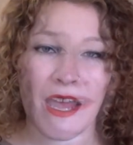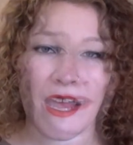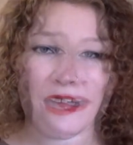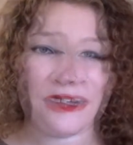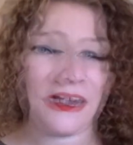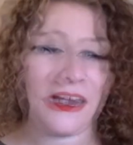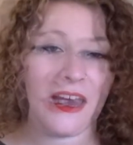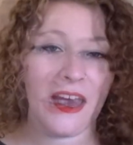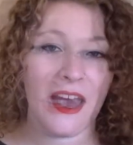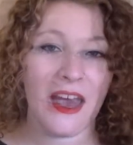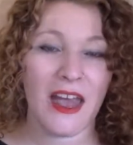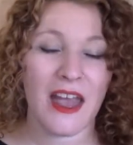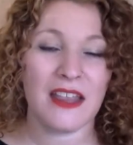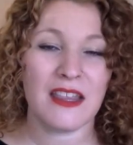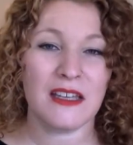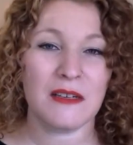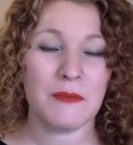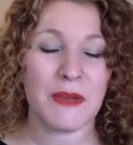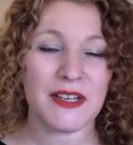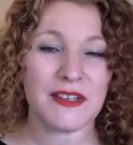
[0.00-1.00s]
And
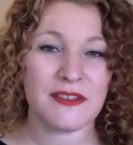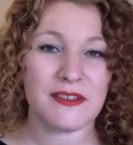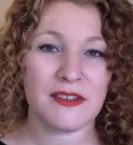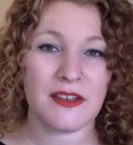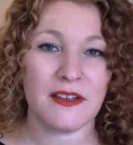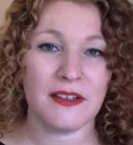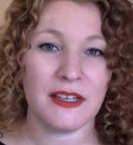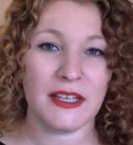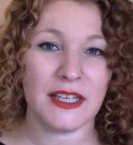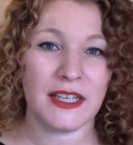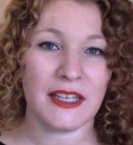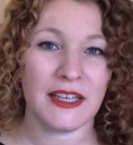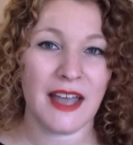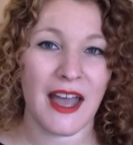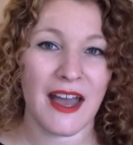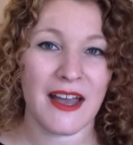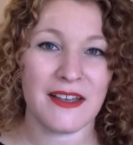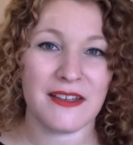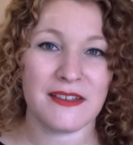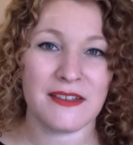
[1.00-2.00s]
then my son, he
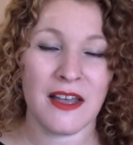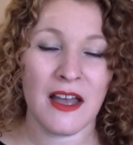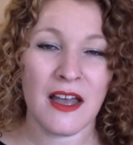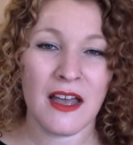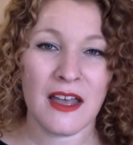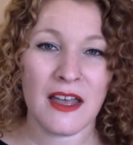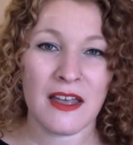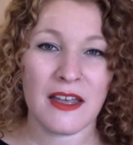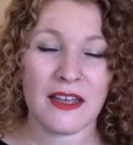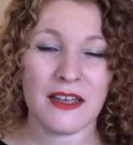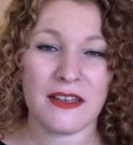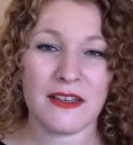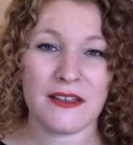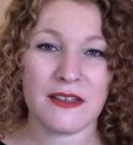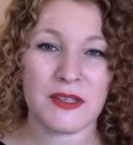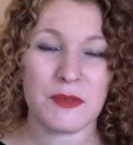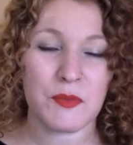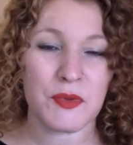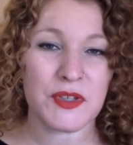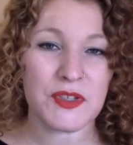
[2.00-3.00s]
has
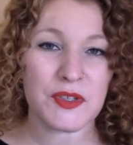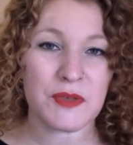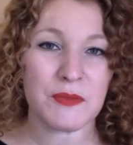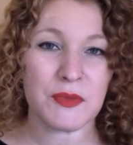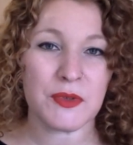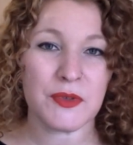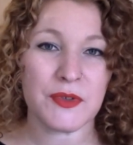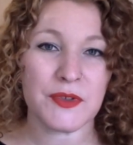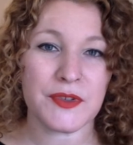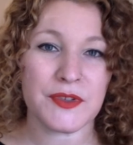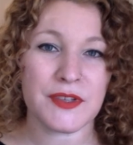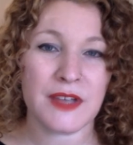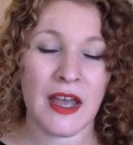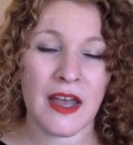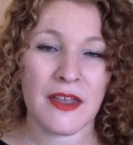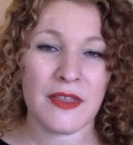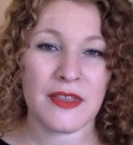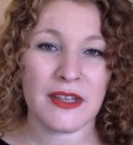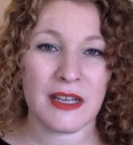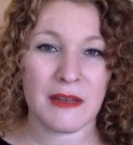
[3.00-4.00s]
his printables
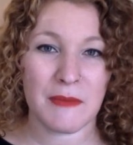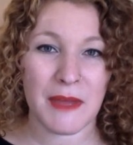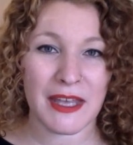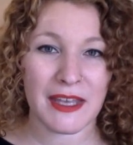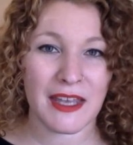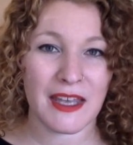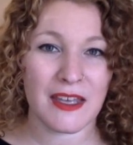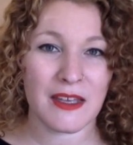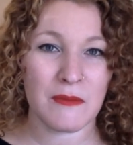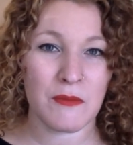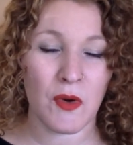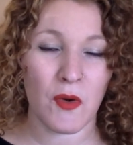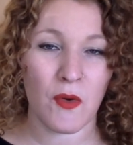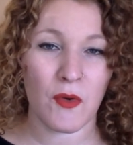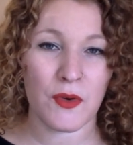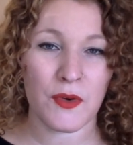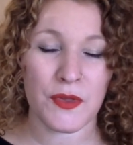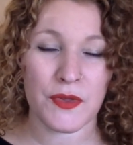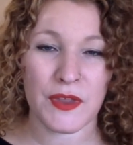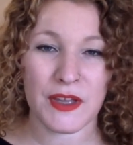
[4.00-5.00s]
that I make him,
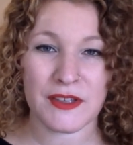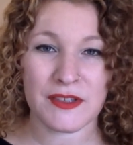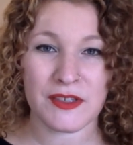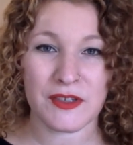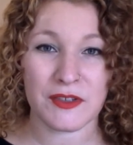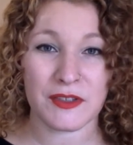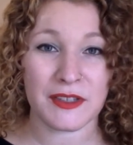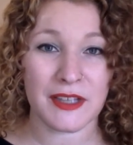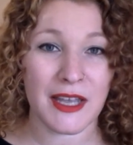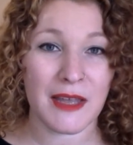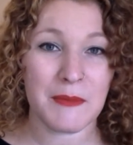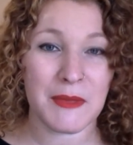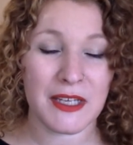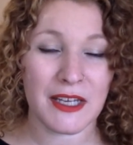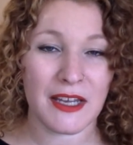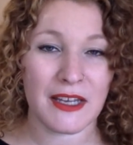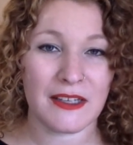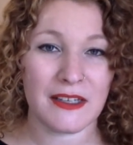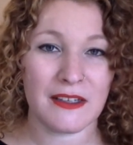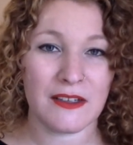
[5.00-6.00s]
or things that are
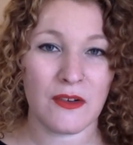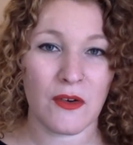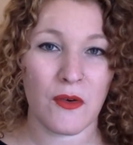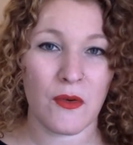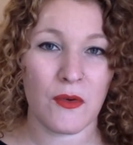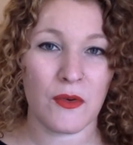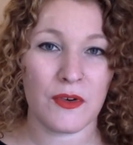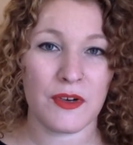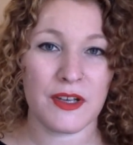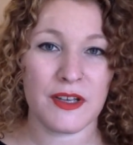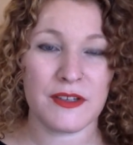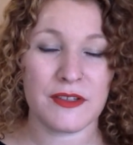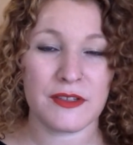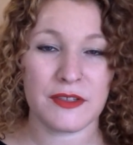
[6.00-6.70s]
laminated, or his